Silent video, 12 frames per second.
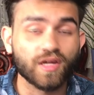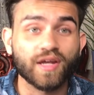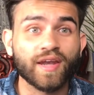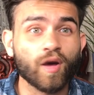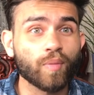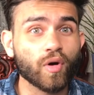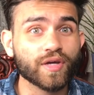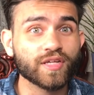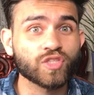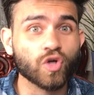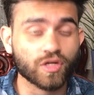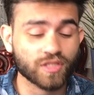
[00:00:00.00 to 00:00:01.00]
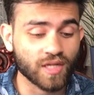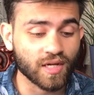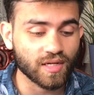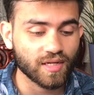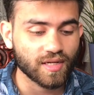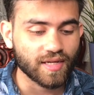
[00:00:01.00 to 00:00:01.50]
Now
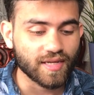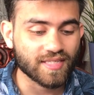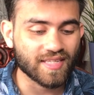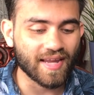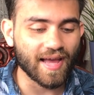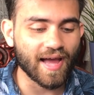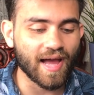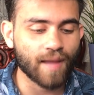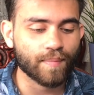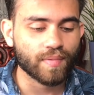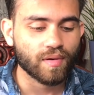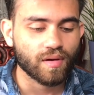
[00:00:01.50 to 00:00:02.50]
PocketDr is an app